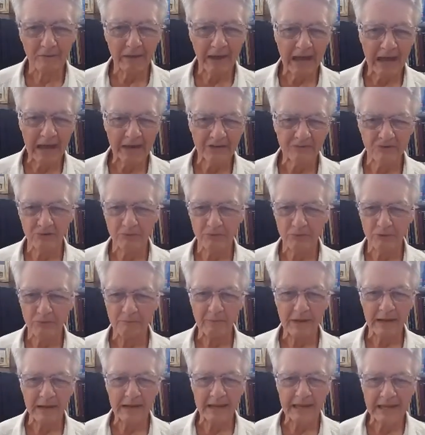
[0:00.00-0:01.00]
actions
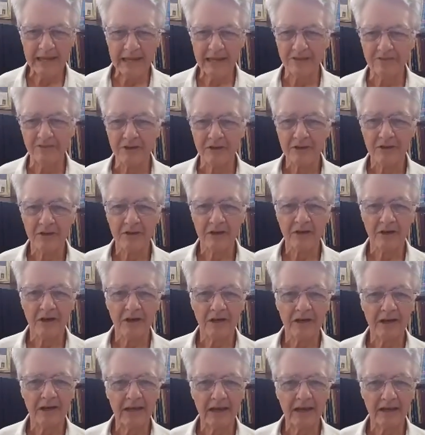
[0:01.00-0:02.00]
with my hands,
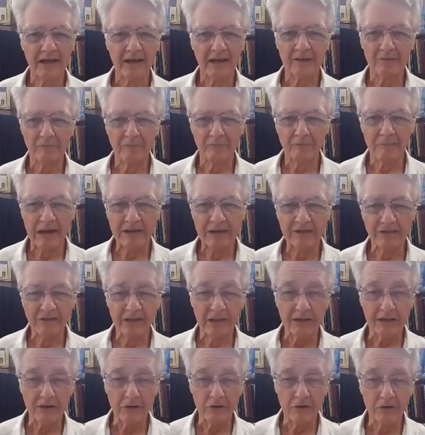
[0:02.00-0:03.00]
my
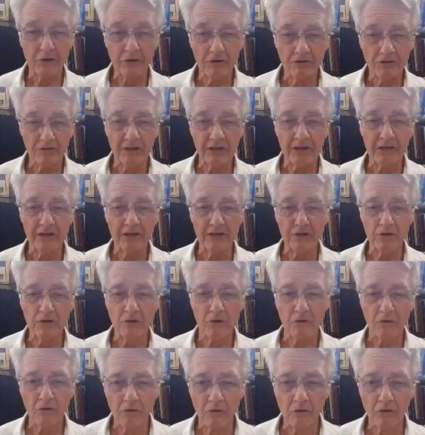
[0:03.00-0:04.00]
skin,
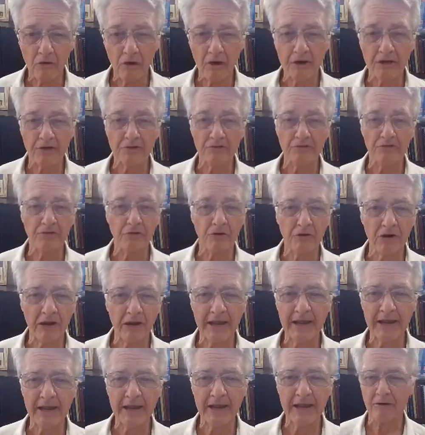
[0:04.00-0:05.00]
your organs, your
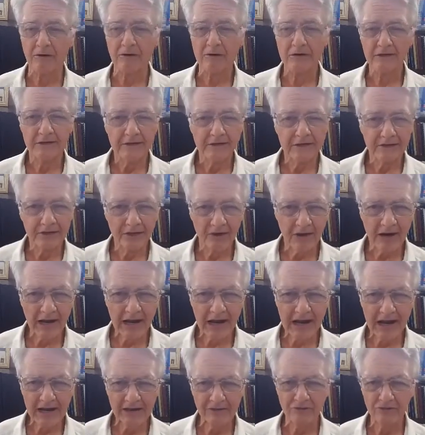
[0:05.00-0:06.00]
hair, your
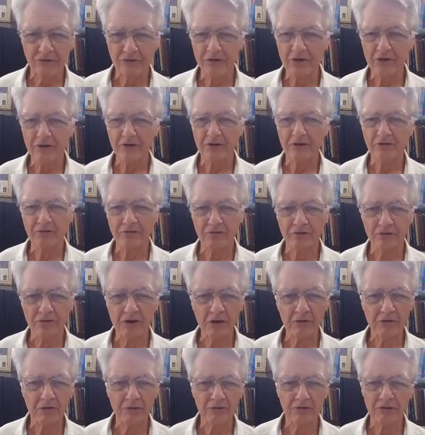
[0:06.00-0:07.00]
eyes, your ears, your
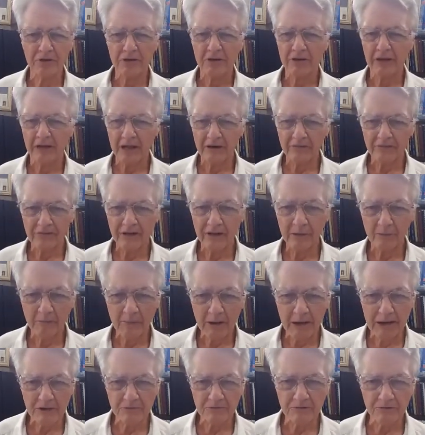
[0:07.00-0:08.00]
nose, everything
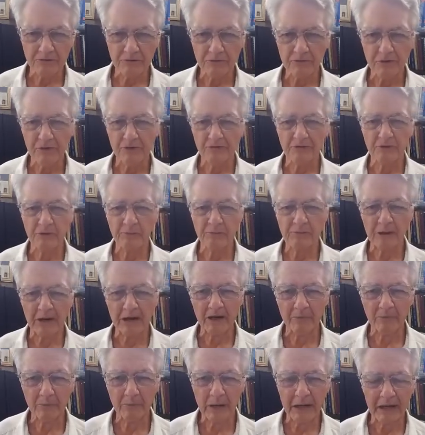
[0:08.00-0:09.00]
about you is
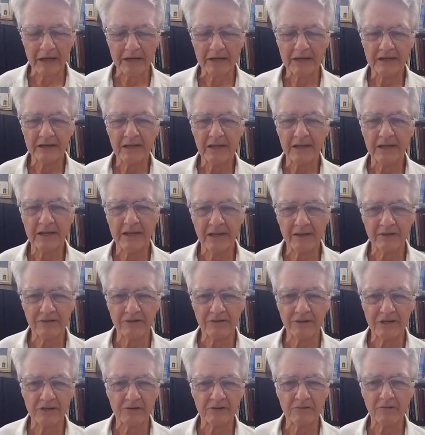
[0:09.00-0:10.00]
dependent upon
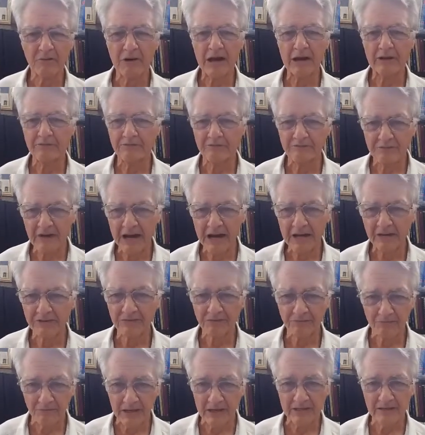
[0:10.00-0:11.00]
adenosine
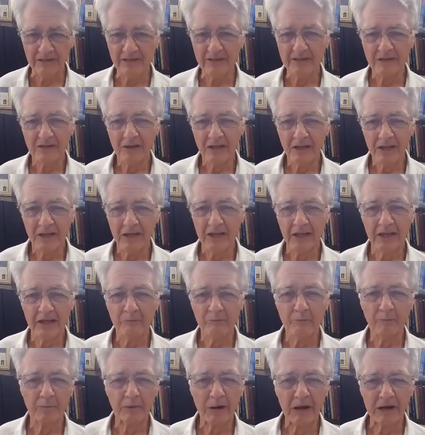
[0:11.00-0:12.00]
triphosphate
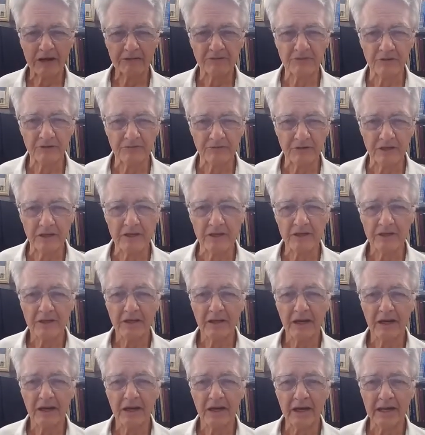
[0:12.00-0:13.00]
in processing
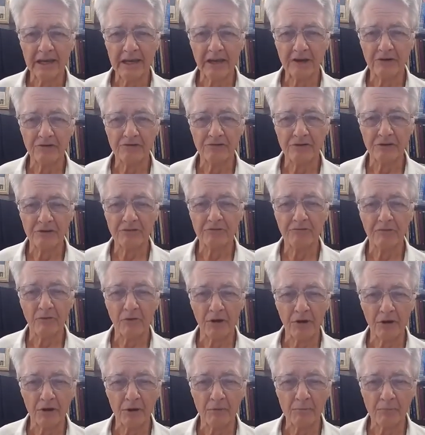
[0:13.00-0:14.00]
energy
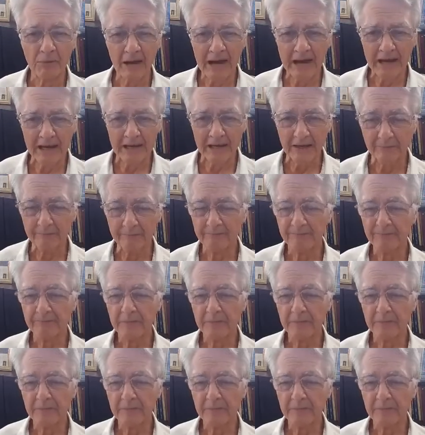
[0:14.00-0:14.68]
for your body.